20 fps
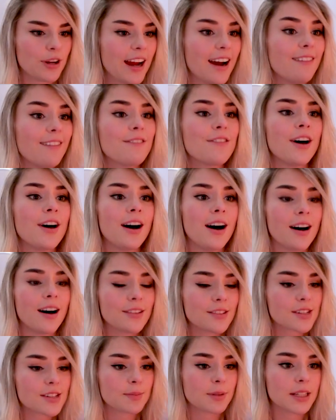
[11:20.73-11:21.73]
have the
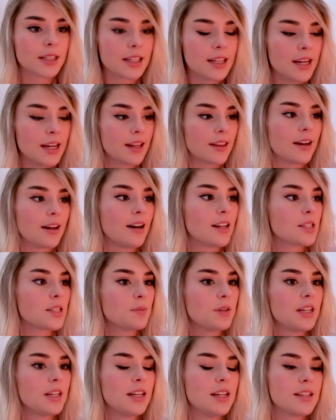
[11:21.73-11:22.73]
Huntsman. The
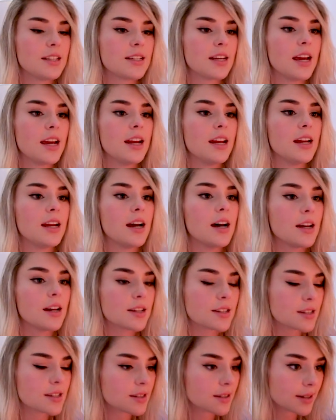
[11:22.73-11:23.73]
Huntsman is a
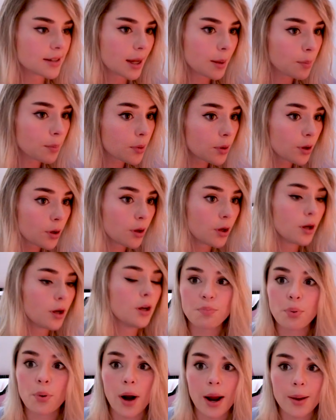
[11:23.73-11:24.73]
sniper
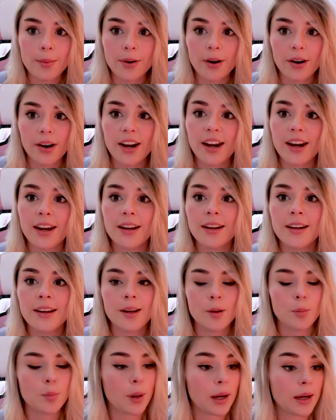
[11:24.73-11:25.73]
primary.
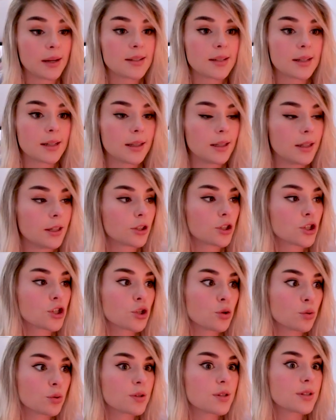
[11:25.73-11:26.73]
Basically, it
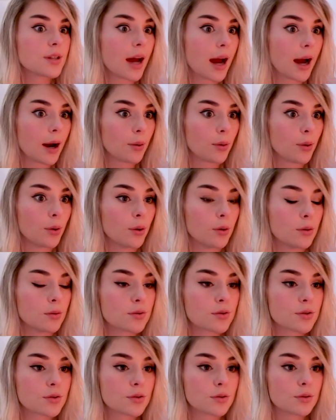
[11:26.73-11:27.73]
shoots
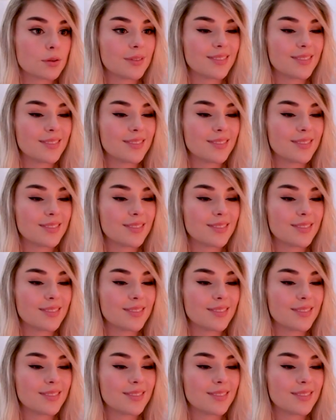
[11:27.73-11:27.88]
arrows